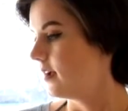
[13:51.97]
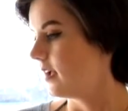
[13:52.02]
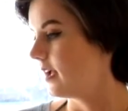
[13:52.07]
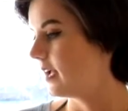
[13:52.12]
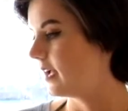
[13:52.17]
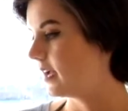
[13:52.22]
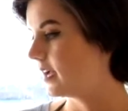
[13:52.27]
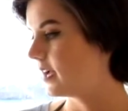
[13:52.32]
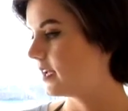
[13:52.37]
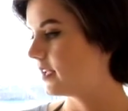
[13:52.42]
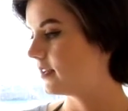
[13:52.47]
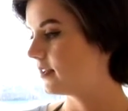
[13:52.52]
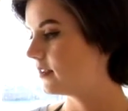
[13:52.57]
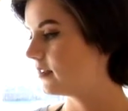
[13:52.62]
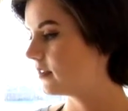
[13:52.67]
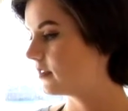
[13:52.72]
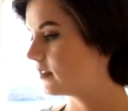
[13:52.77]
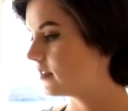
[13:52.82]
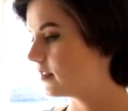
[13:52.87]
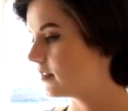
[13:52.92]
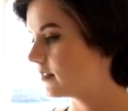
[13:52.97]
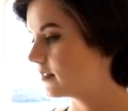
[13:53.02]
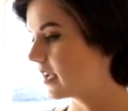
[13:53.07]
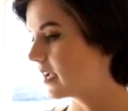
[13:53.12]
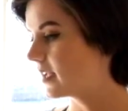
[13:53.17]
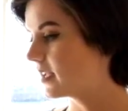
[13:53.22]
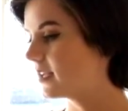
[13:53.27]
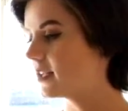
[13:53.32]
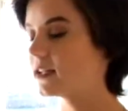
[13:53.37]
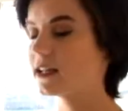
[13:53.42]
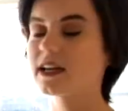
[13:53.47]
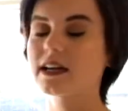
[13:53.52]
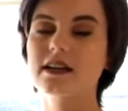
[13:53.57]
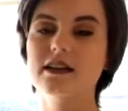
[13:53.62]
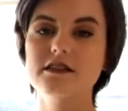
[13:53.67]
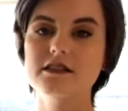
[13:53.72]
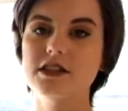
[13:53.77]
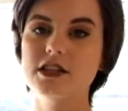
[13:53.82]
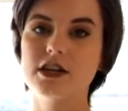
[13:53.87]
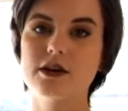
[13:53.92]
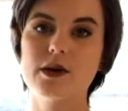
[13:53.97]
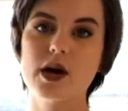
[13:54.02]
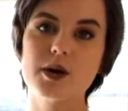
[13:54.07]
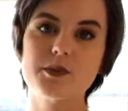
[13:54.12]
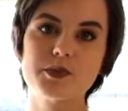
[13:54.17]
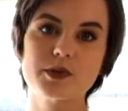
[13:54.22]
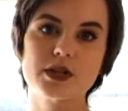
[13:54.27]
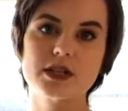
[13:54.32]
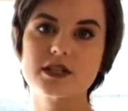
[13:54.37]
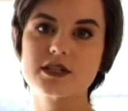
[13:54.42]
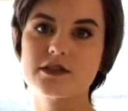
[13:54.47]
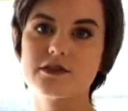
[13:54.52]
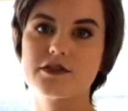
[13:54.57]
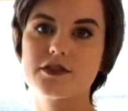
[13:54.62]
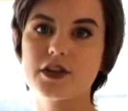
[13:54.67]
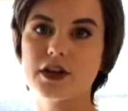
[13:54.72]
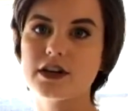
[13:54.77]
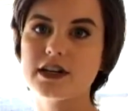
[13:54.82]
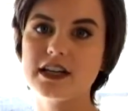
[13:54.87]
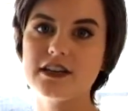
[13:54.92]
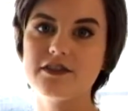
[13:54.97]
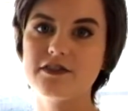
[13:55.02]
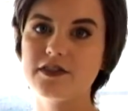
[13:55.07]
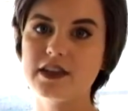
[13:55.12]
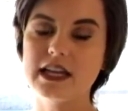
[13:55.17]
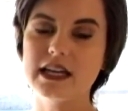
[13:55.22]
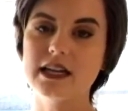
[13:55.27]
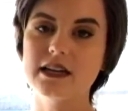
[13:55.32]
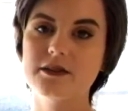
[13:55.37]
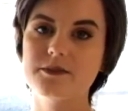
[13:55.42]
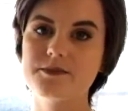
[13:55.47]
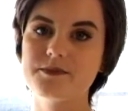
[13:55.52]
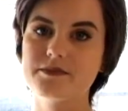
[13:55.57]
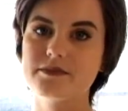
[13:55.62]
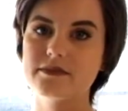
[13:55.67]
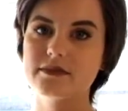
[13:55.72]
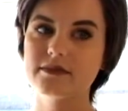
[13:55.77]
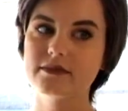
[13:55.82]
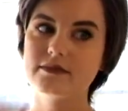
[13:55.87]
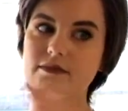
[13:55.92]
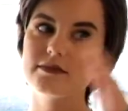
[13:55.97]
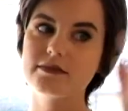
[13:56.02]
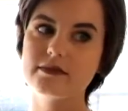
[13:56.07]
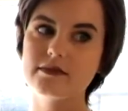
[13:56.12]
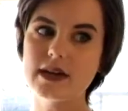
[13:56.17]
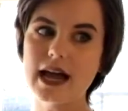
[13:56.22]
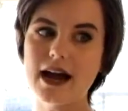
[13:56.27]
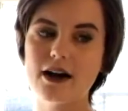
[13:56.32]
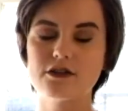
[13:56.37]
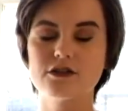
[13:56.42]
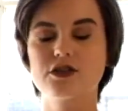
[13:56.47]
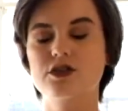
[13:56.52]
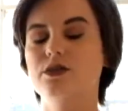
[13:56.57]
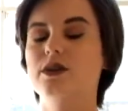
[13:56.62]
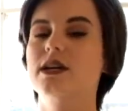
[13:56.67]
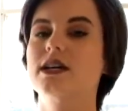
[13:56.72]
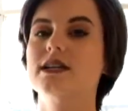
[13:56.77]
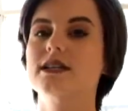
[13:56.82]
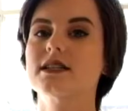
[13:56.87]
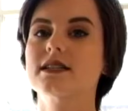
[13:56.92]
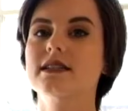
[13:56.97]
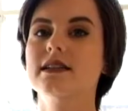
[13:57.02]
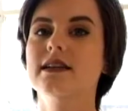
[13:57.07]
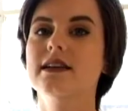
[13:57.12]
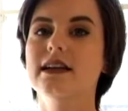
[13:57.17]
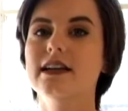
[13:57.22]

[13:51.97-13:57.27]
and they can get, you know, upwards of 30 feet outdoors.